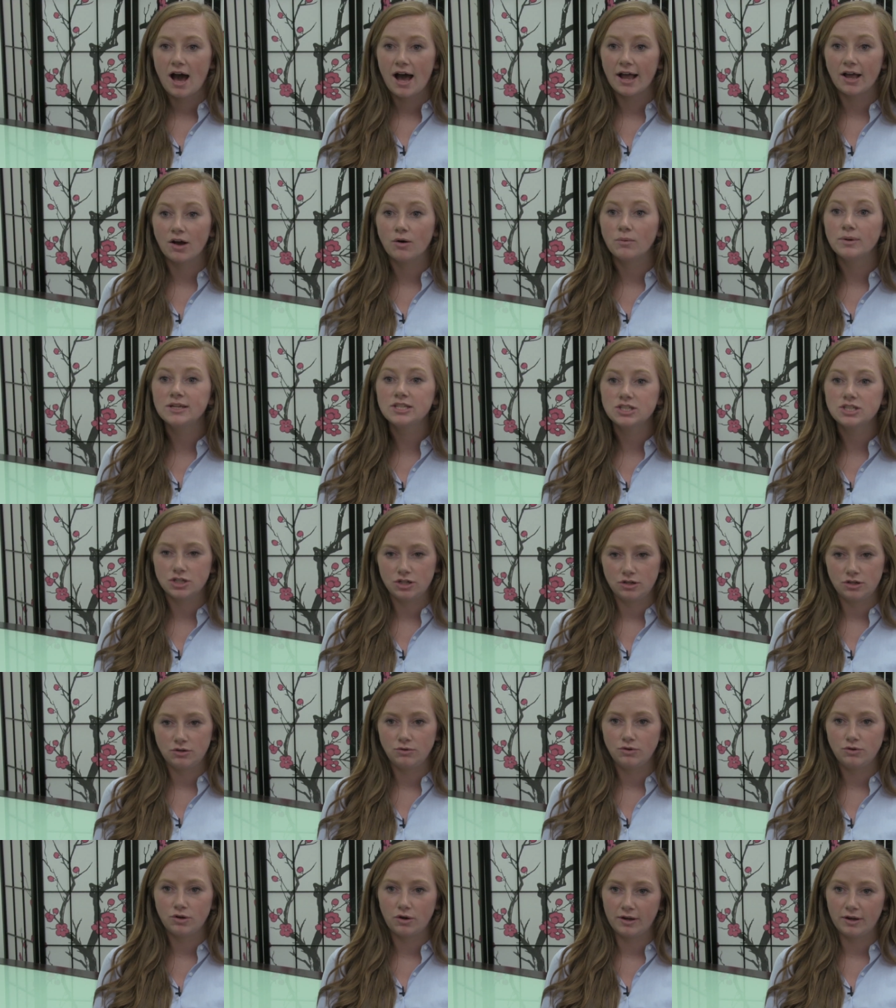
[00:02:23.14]
I always
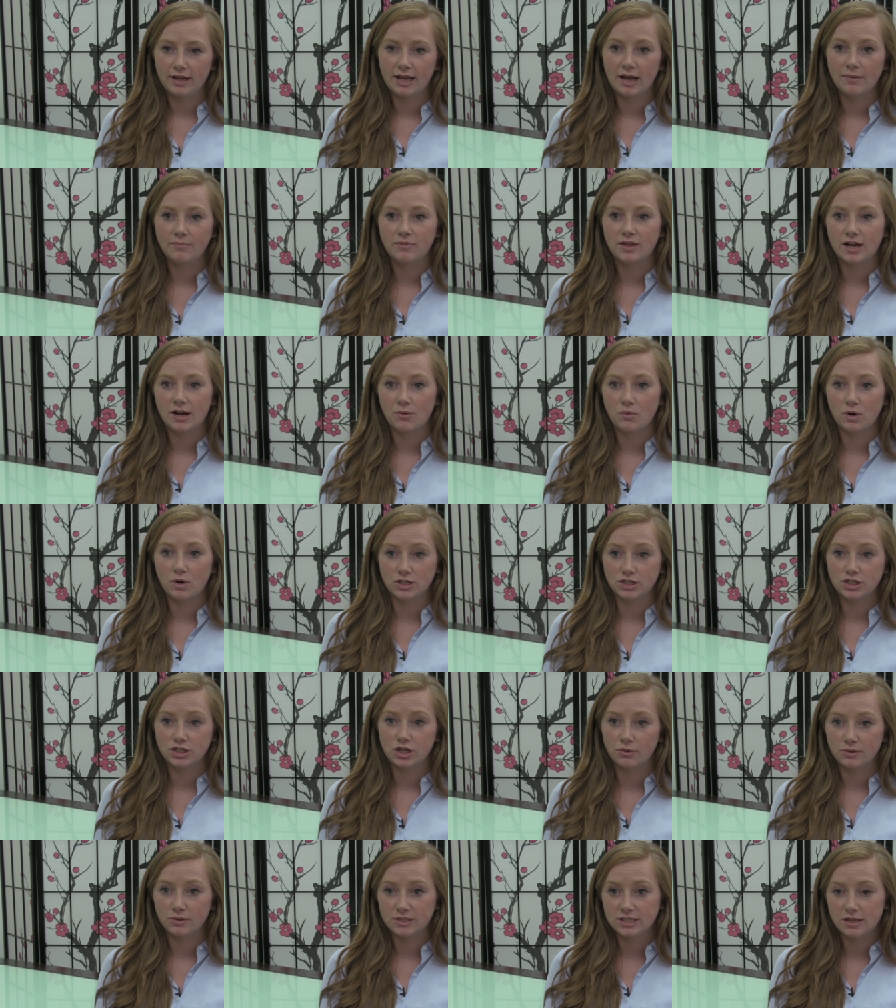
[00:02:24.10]
knew growing up that I wanted
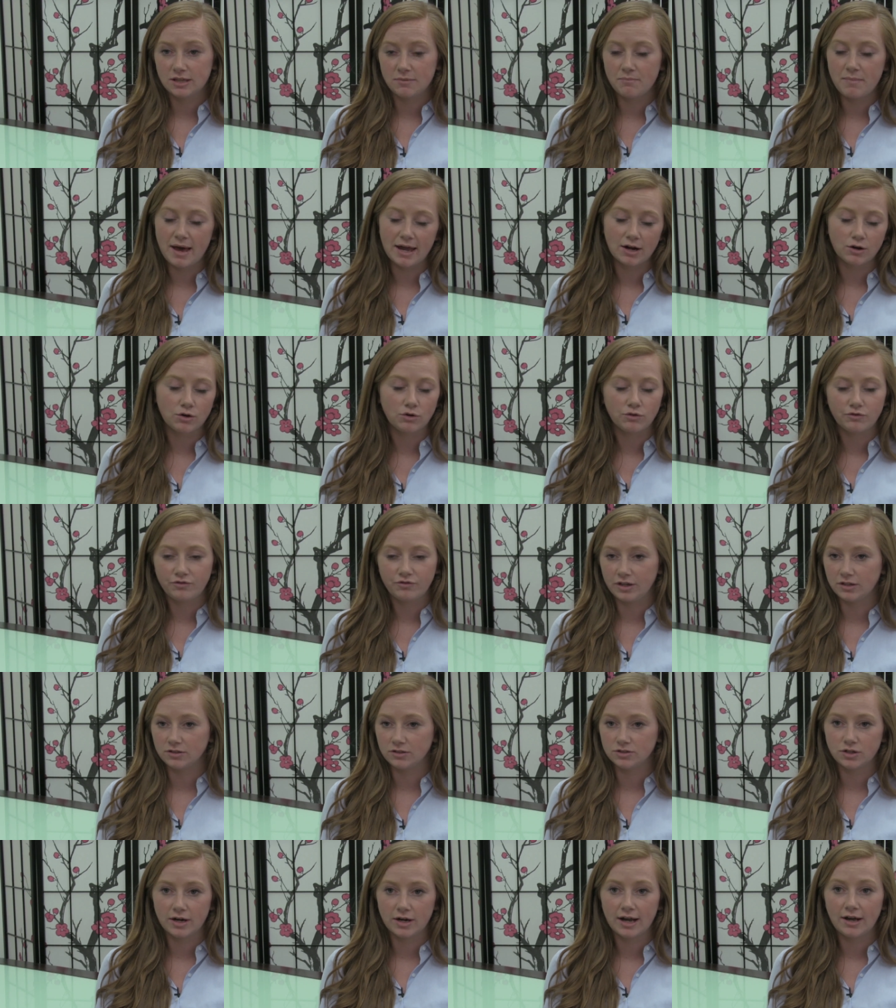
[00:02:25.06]
to go into the medical
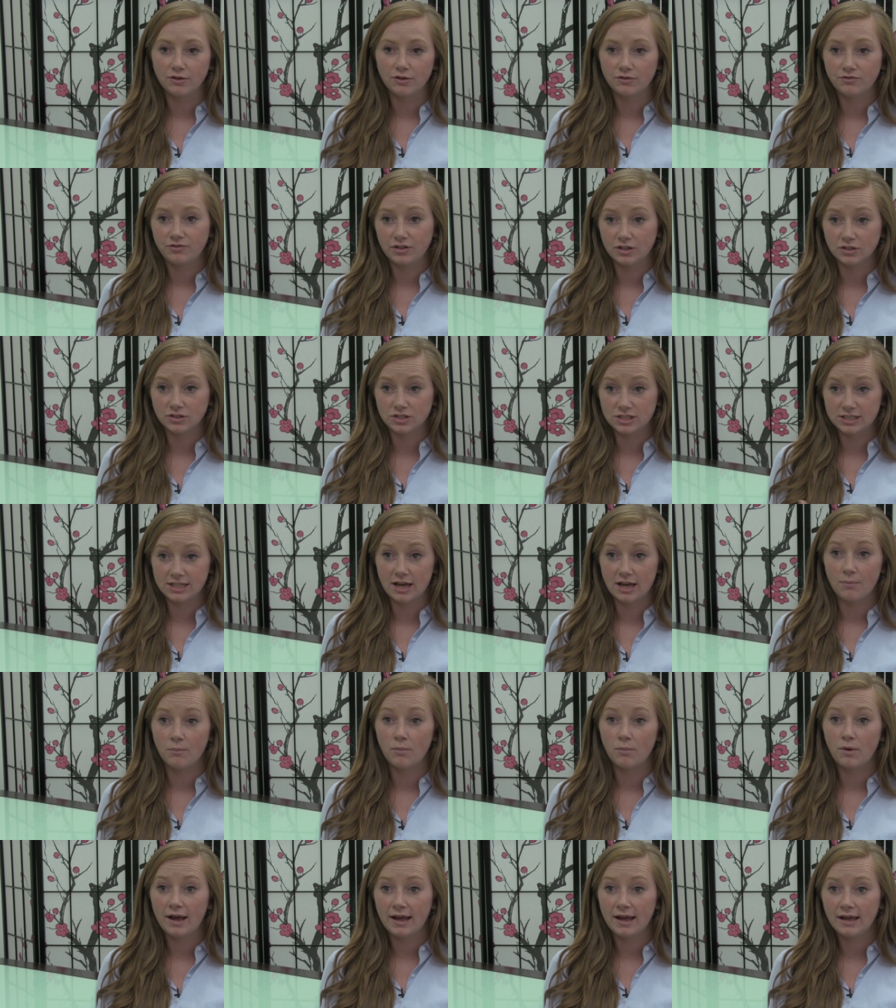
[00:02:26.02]
field or health field
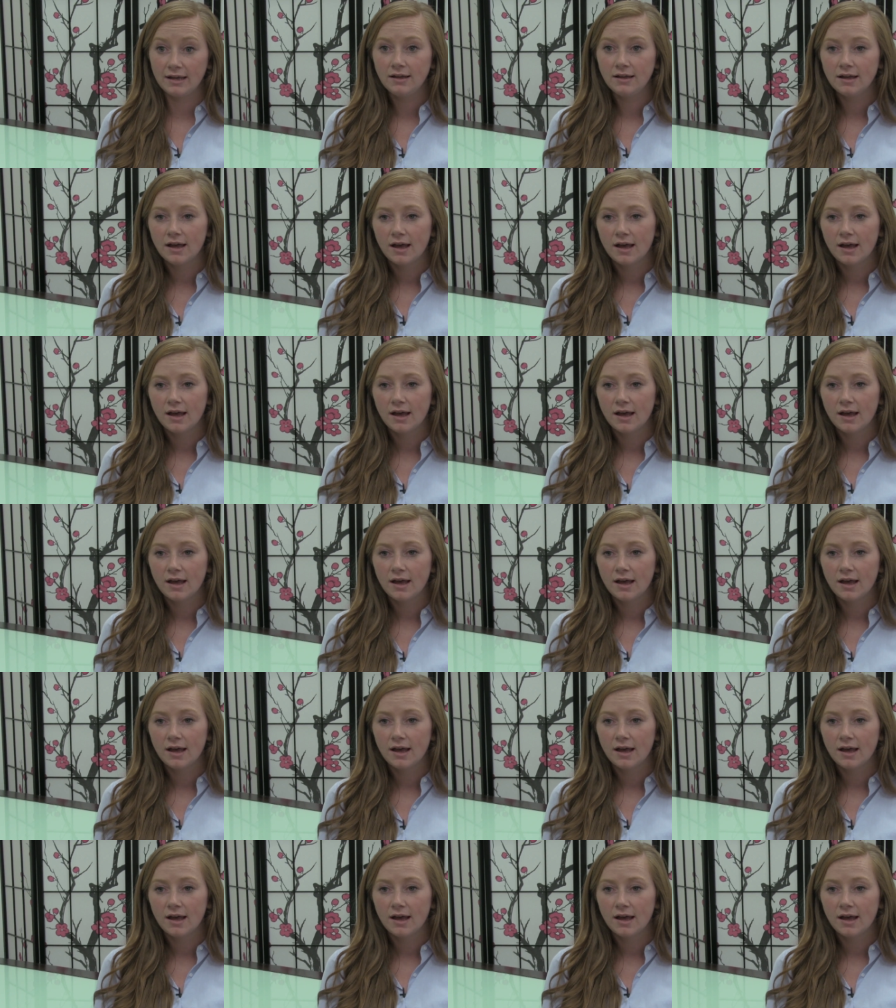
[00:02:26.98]
some way.